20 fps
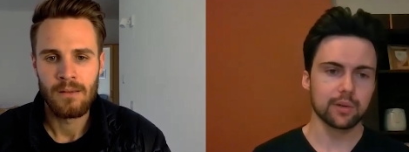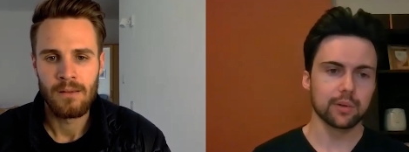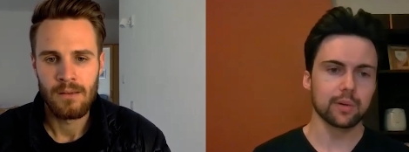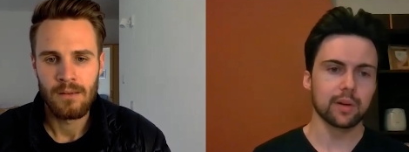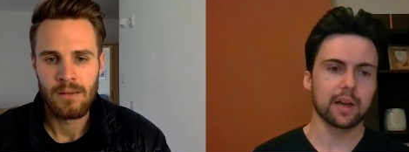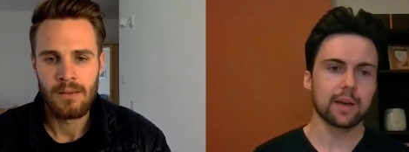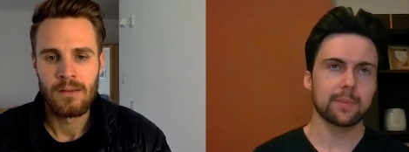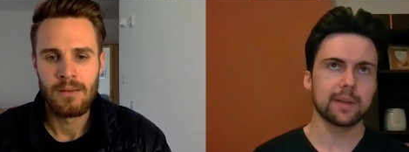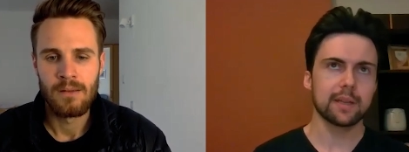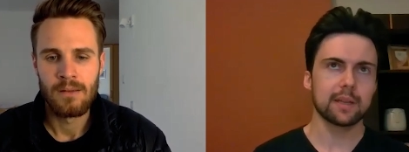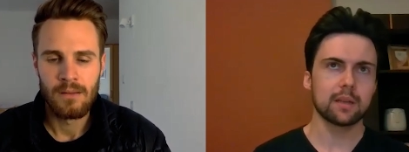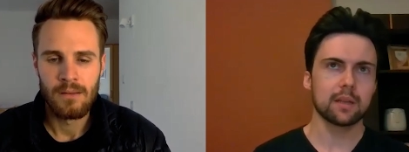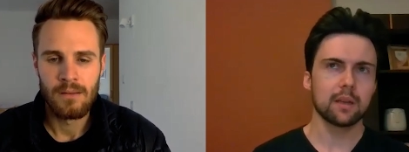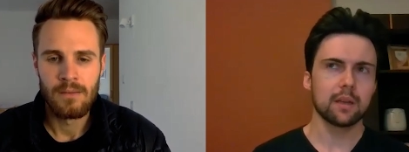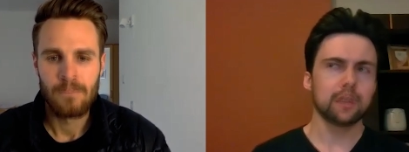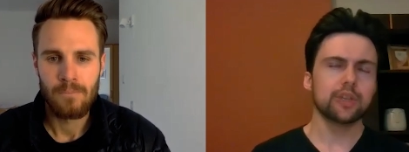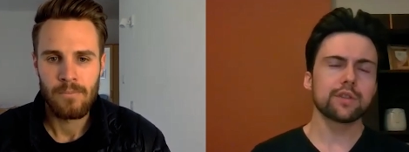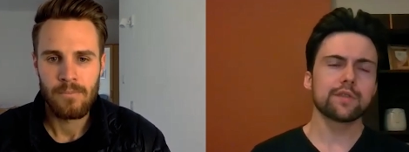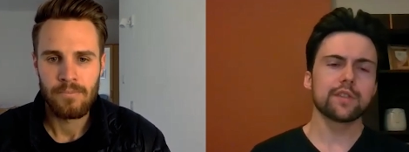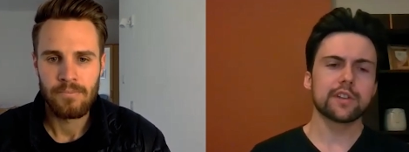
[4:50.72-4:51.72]
Speaker 1: too. I mean,
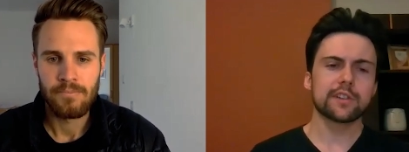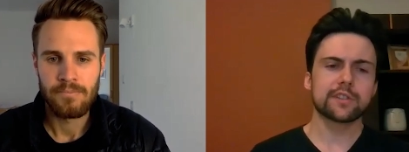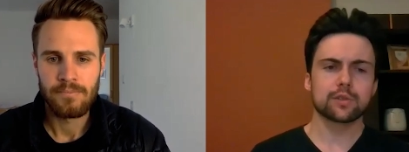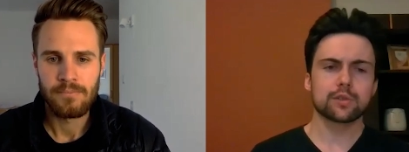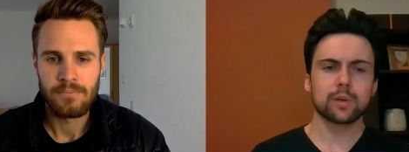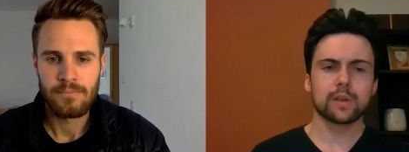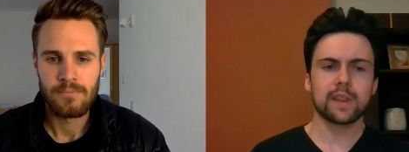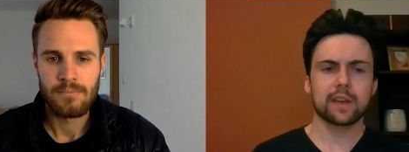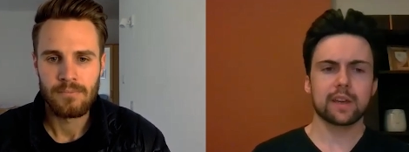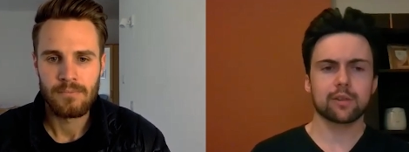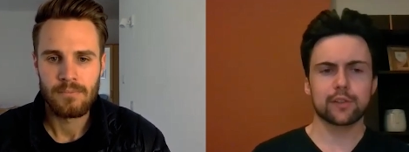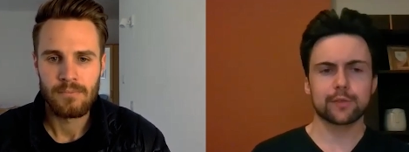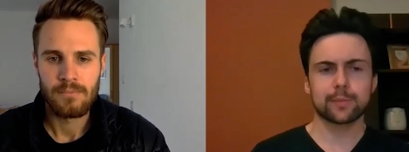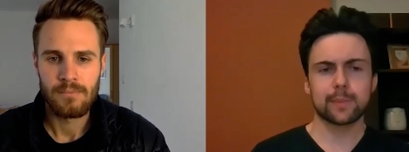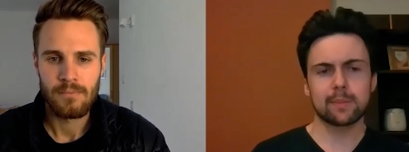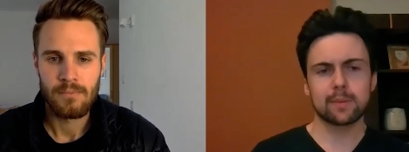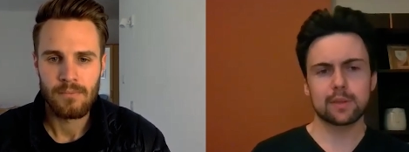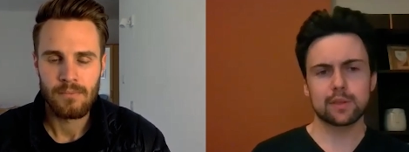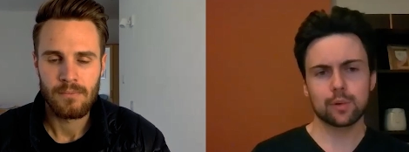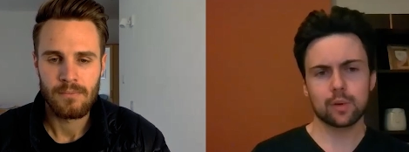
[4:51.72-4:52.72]
when you first joined that
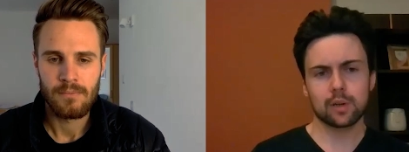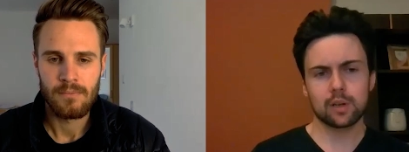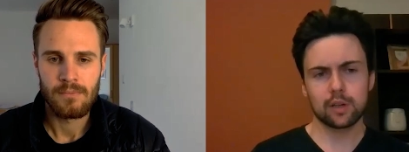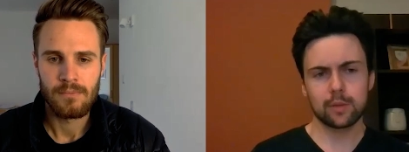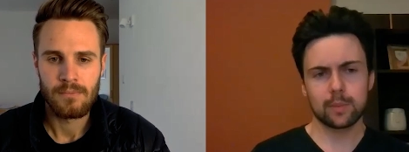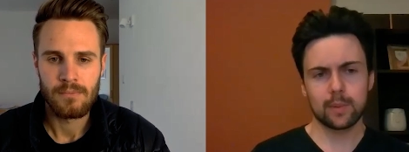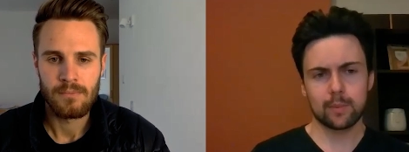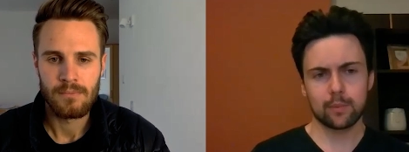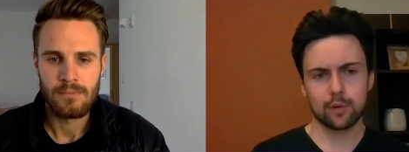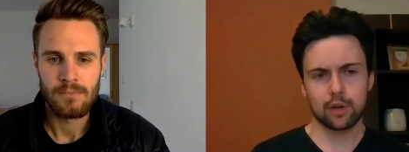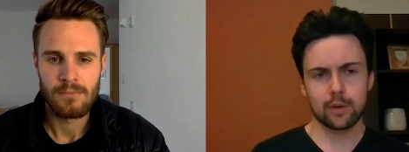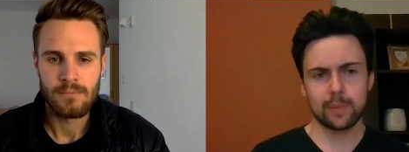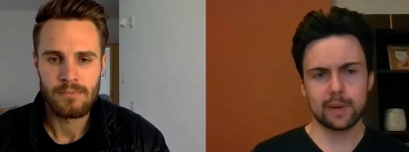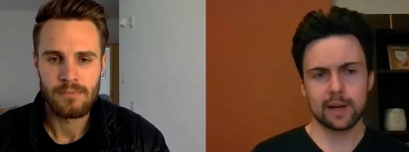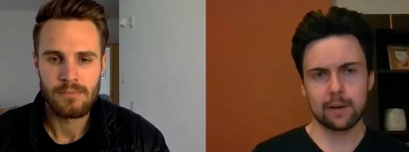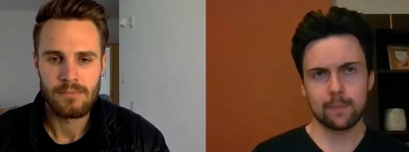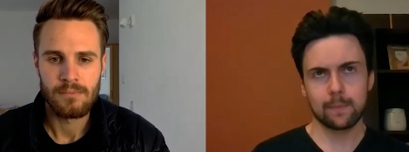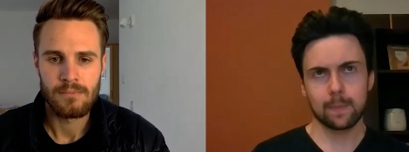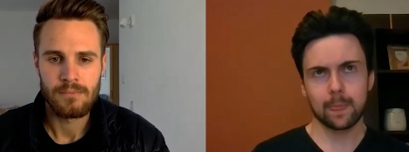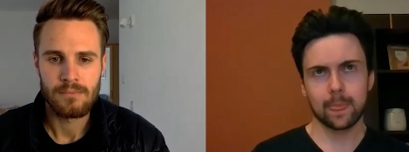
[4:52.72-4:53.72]
course, maybe talk a little bit more
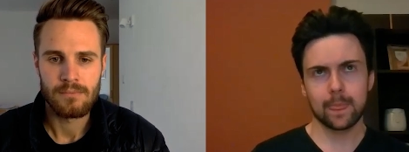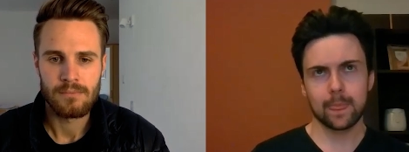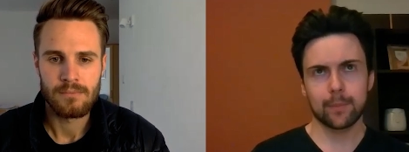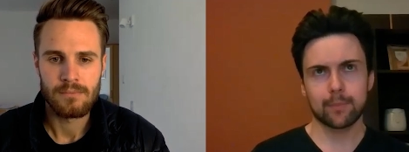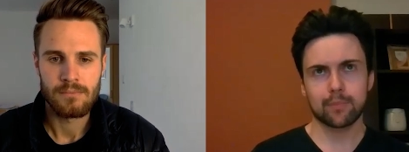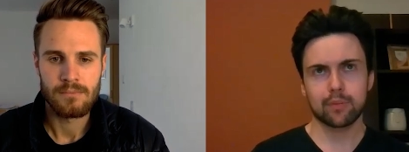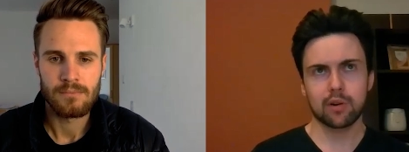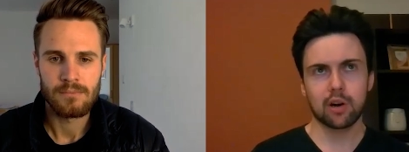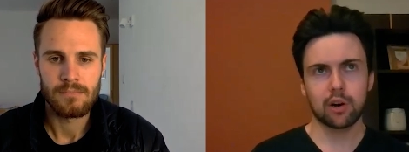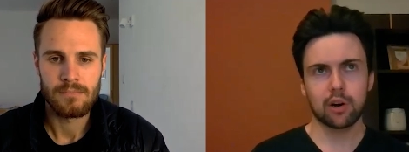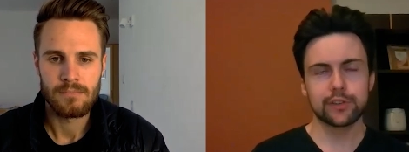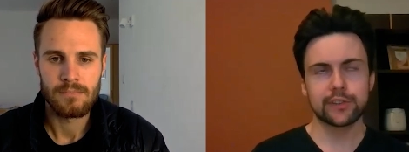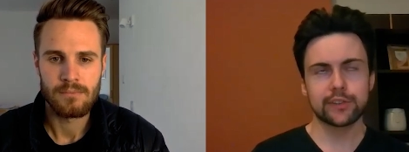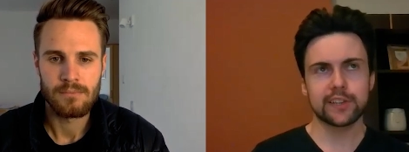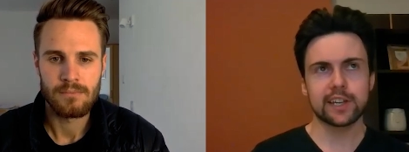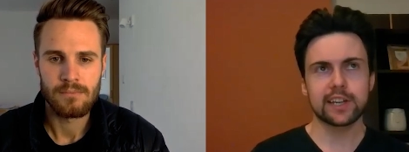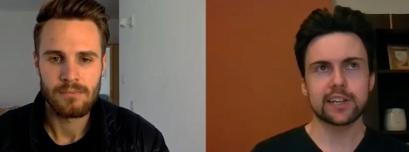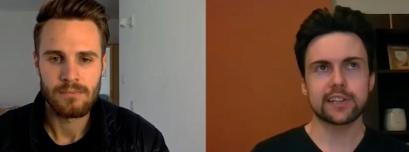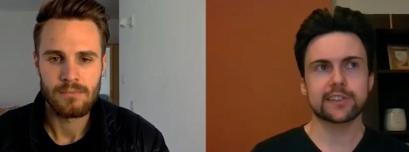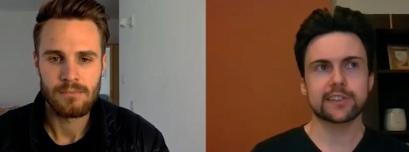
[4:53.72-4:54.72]
about the
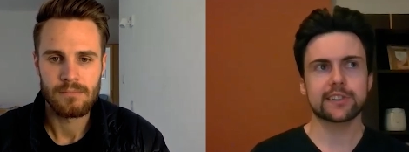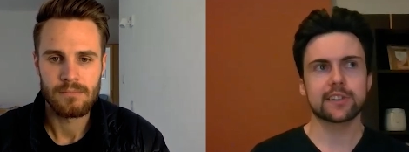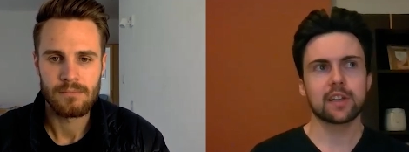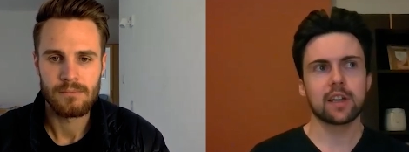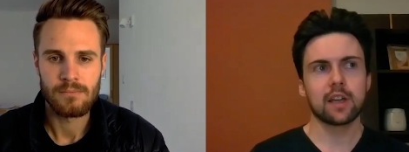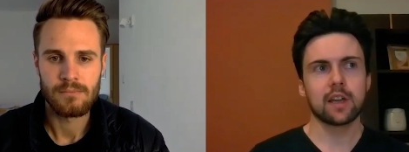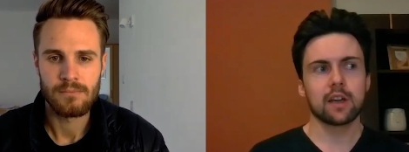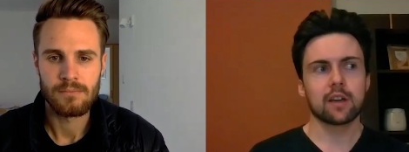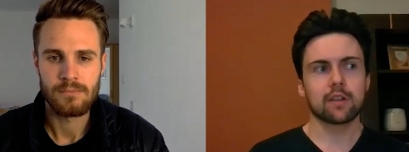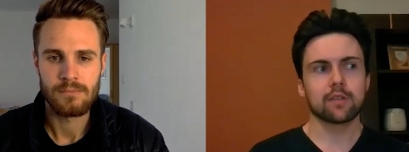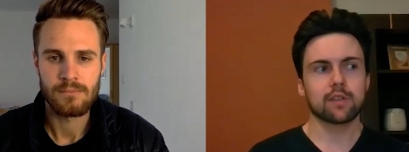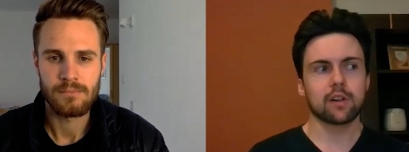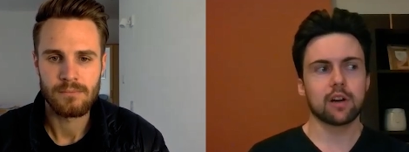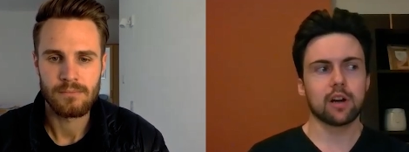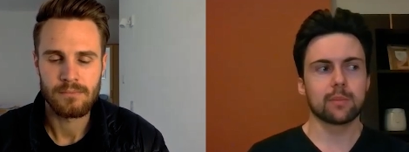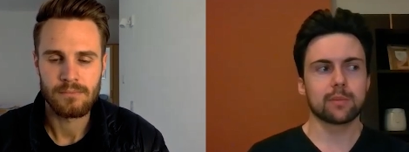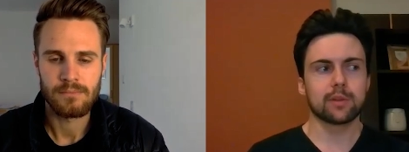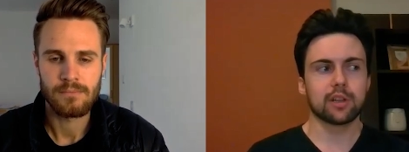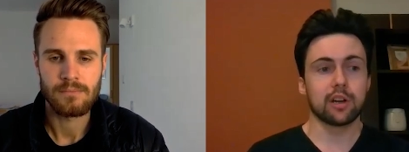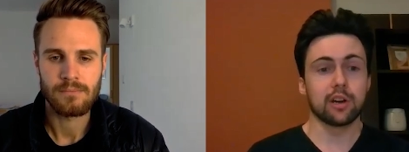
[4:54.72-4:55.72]
process
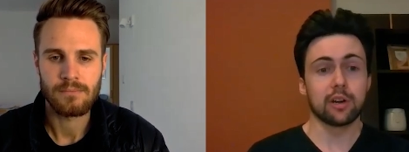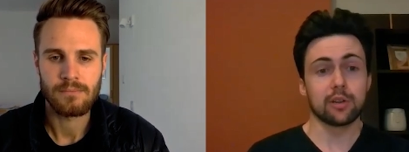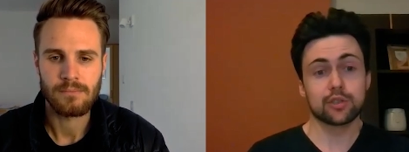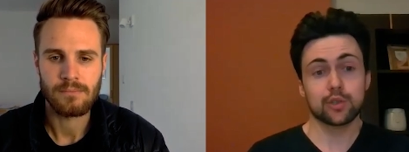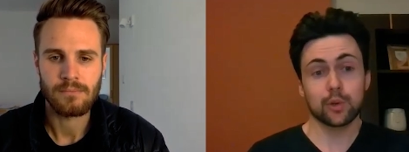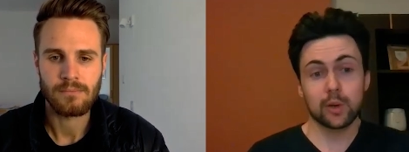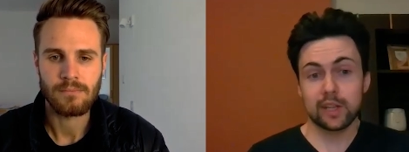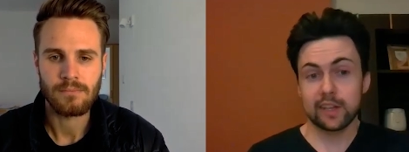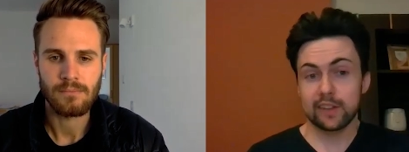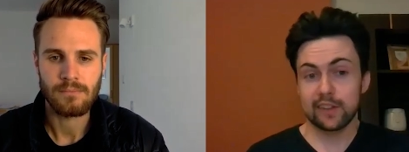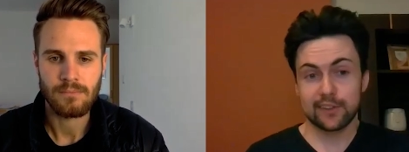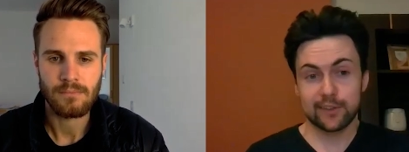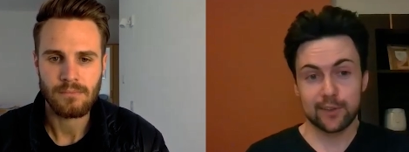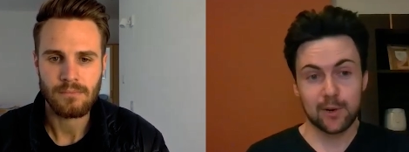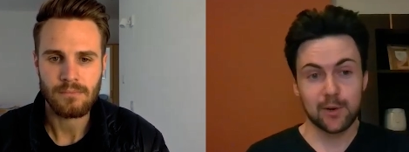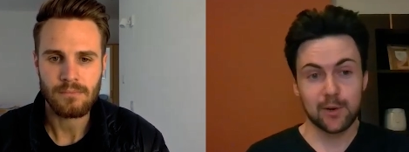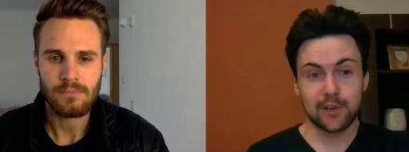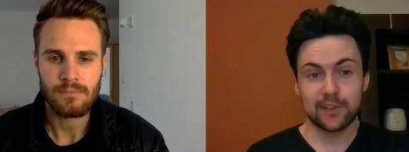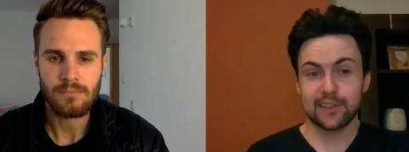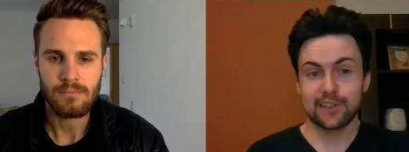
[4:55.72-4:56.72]
from you know joining this
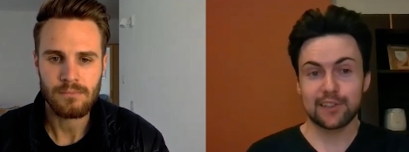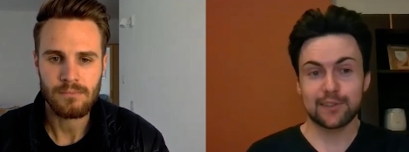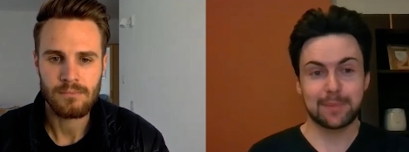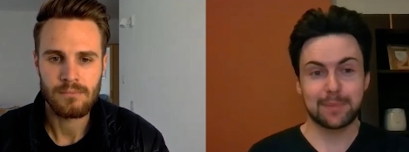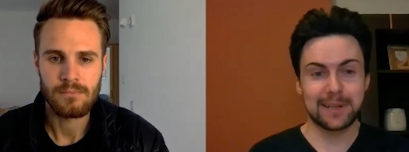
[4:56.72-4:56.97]
course and